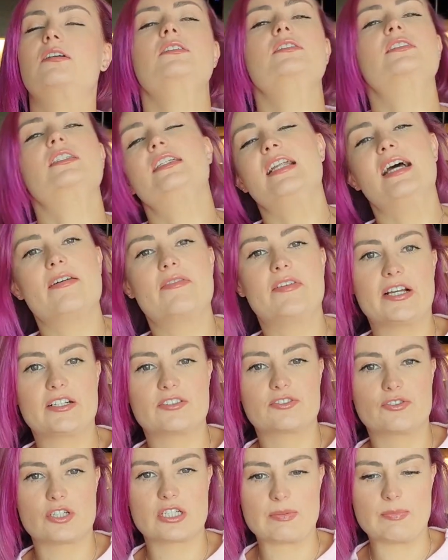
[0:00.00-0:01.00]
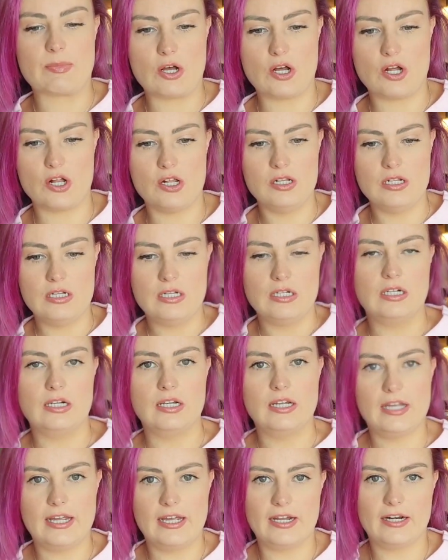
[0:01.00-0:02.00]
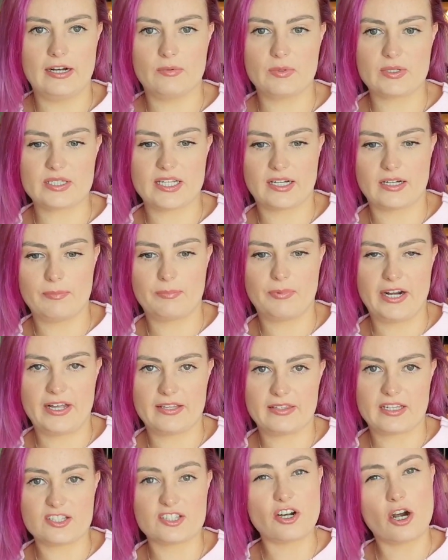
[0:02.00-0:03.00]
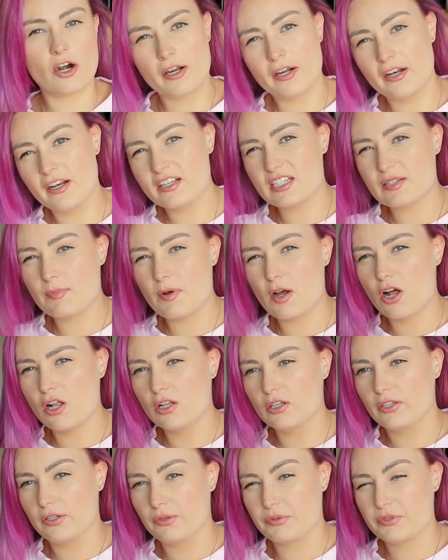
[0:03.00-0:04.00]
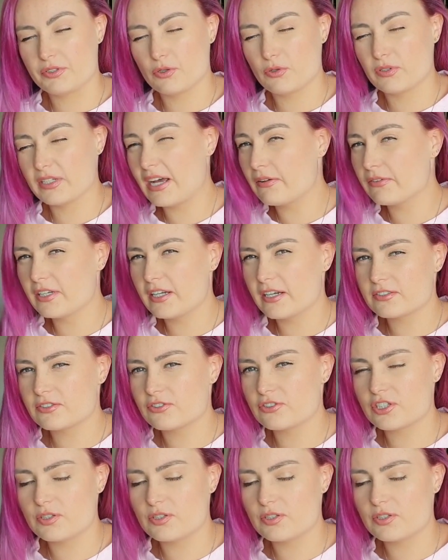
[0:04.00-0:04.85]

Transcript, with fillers: didn't have an extra small and it was like a brand that started in a small, it was sold out in the extra